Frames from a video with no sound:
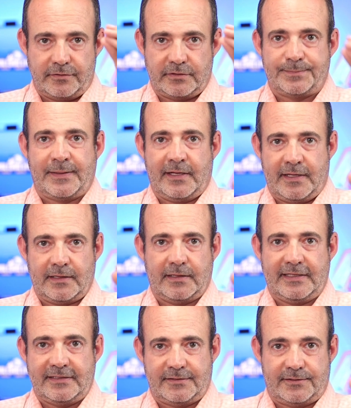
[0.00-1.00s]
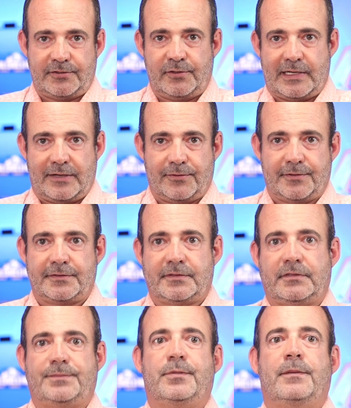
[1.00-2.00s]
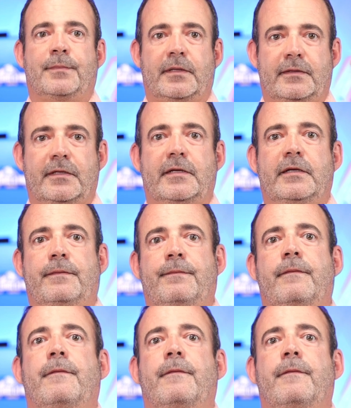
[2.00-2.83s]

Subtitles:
you're spending at least 2 hours per month on it,